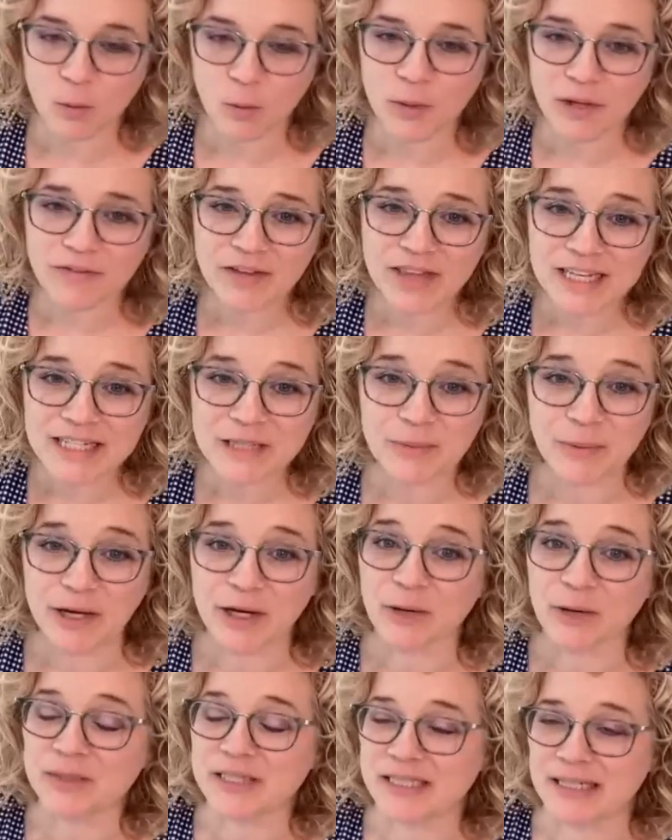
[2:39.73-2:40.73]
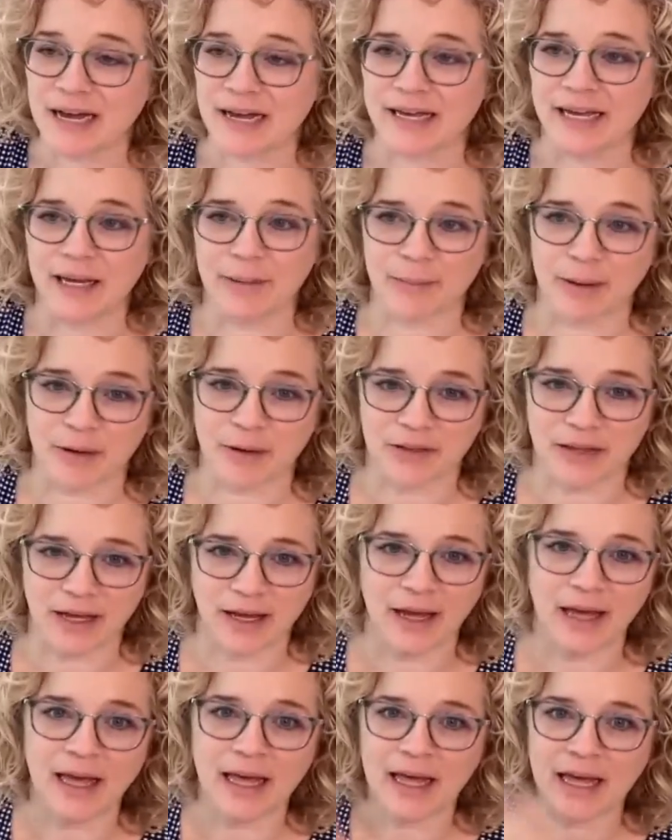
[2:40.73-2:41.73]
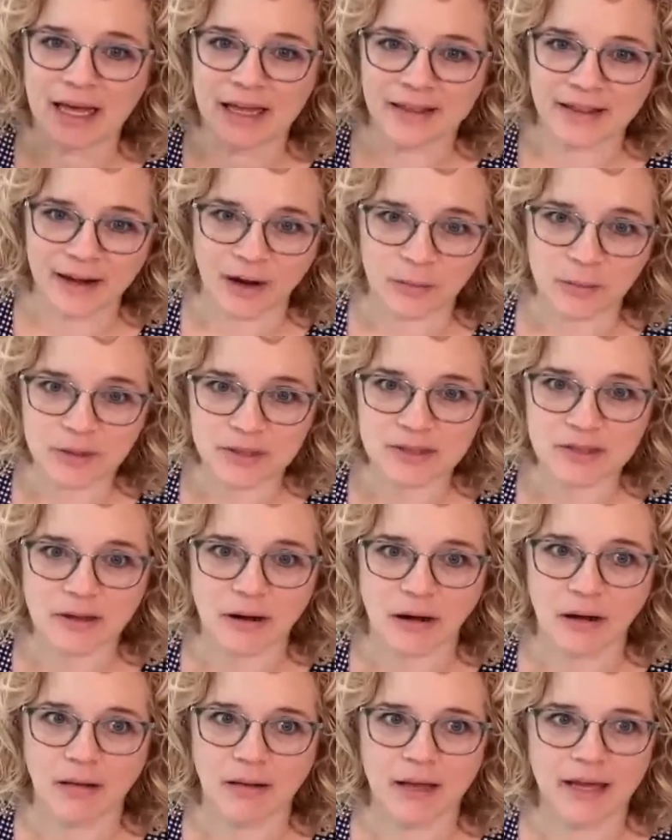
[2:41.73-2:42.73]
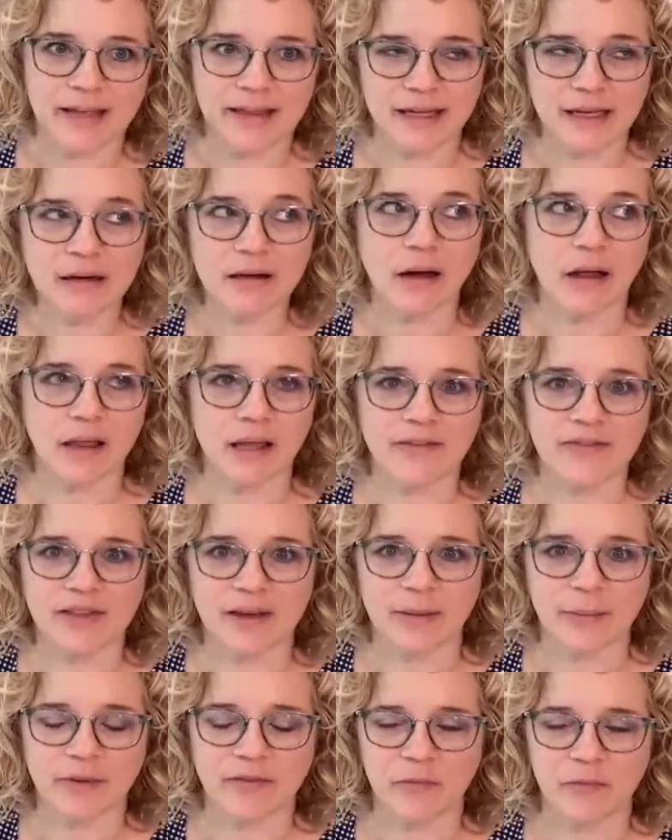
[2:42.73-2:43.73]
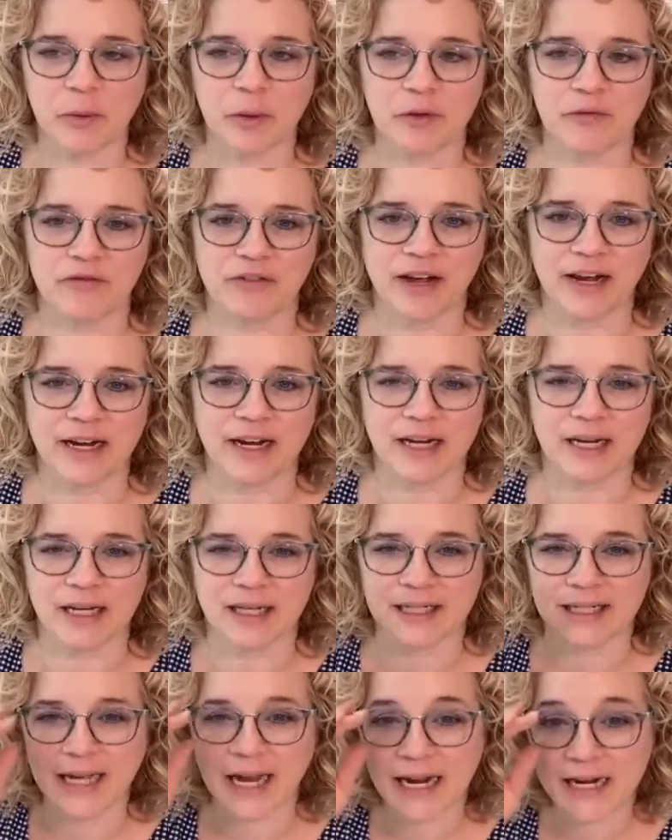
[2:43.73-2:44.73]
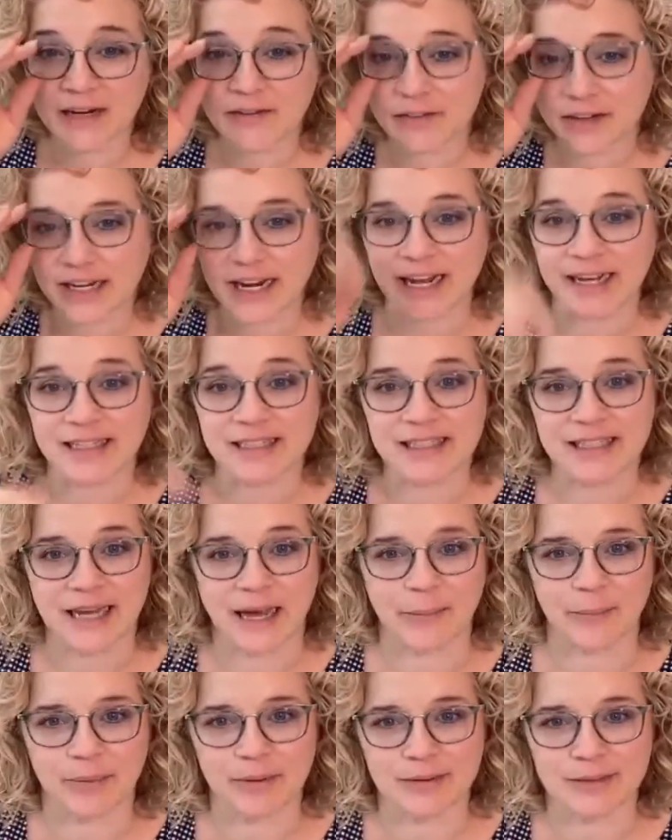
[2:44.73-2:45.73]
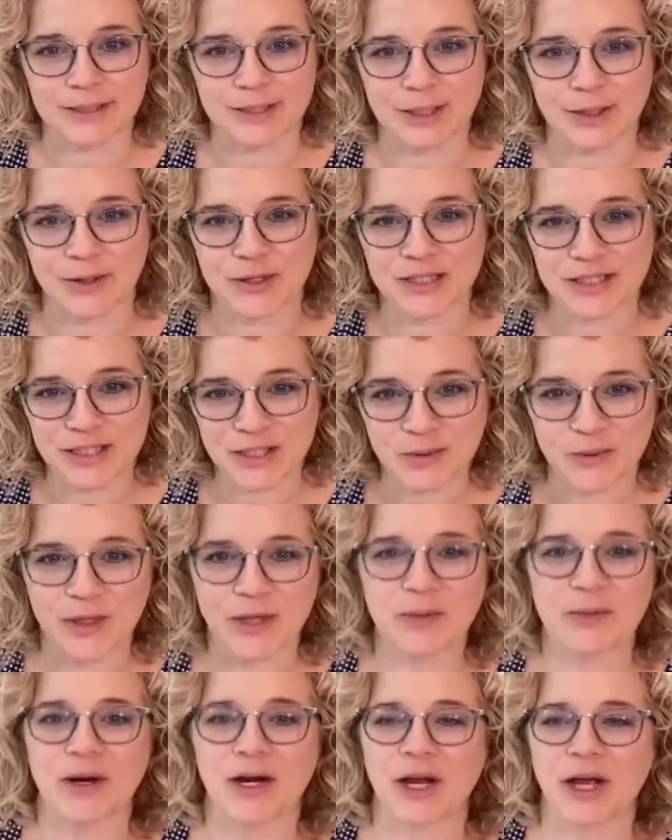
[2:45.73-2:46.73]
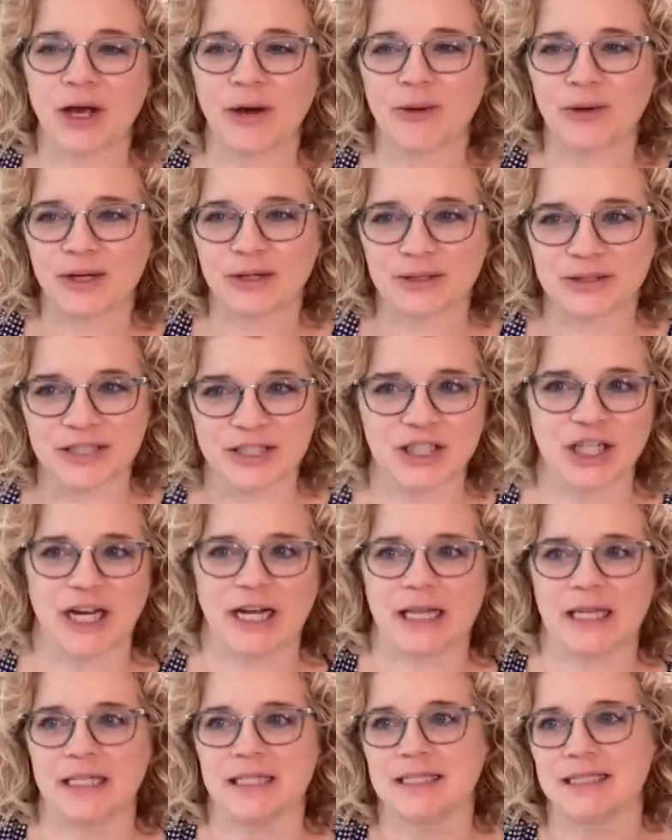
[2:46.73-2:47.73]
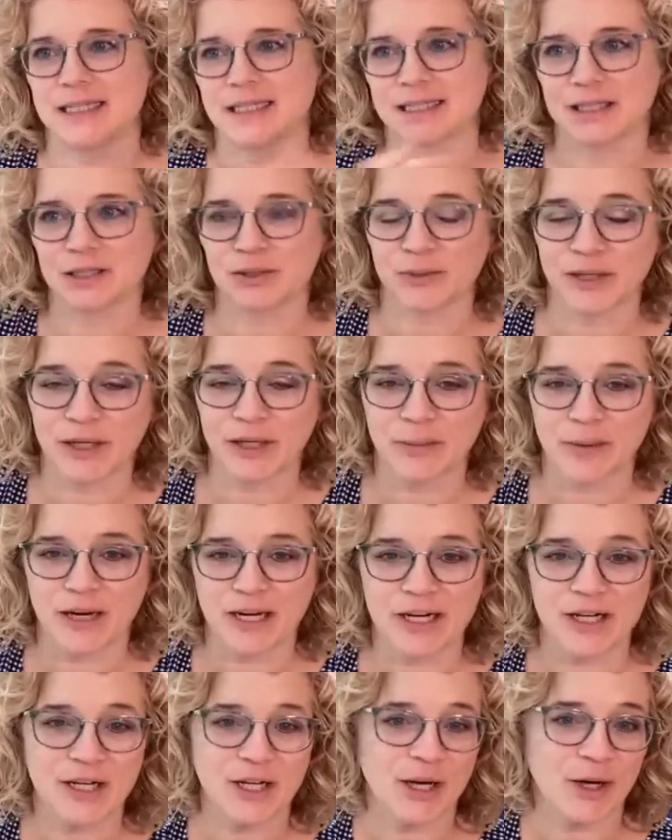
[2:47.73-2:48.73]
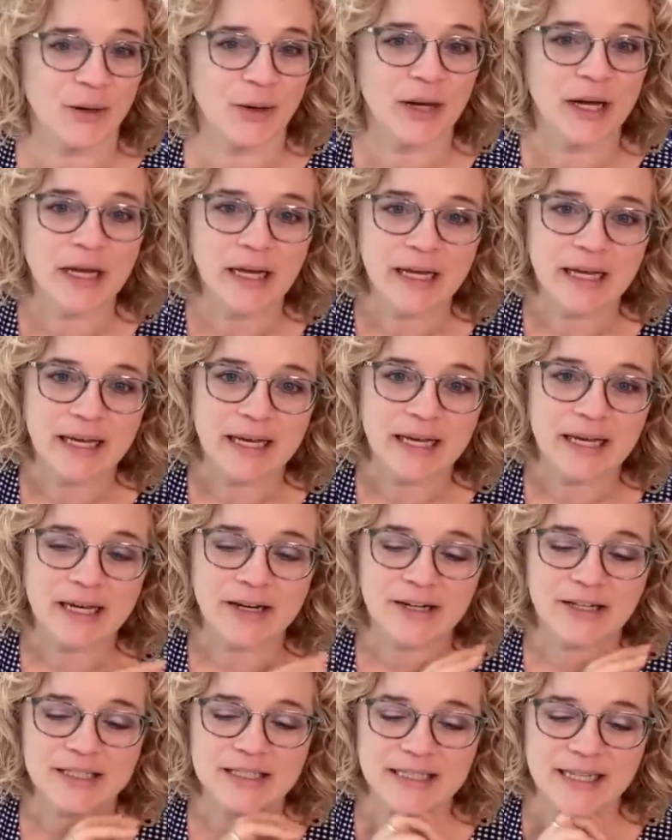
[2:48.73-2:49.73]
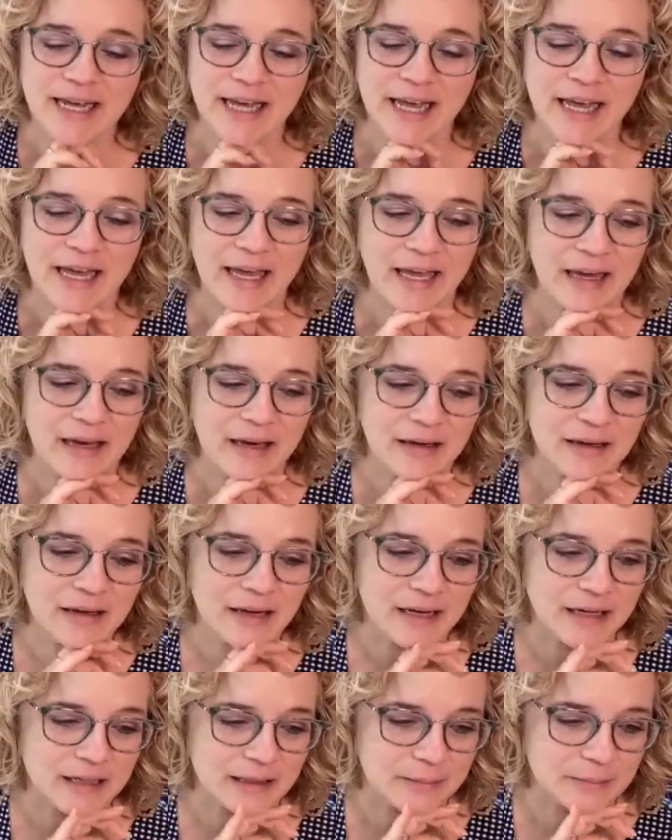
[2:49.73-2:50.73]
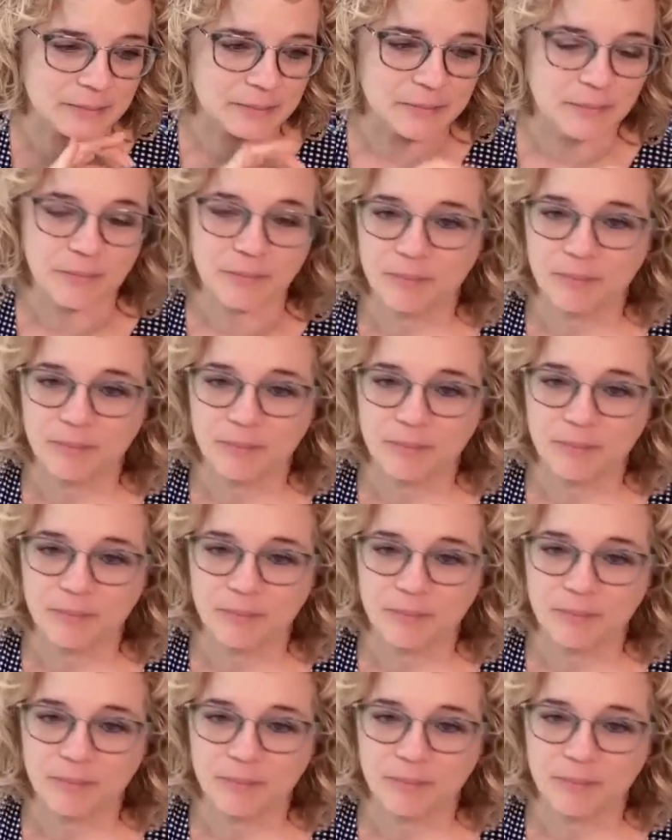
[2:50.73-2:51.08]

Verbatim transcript: whatever that speaker was talking about they they almost all i think all of them have provided kind of the next step so this is where you want to go here's a checklist this is where you wanted to go here's a um,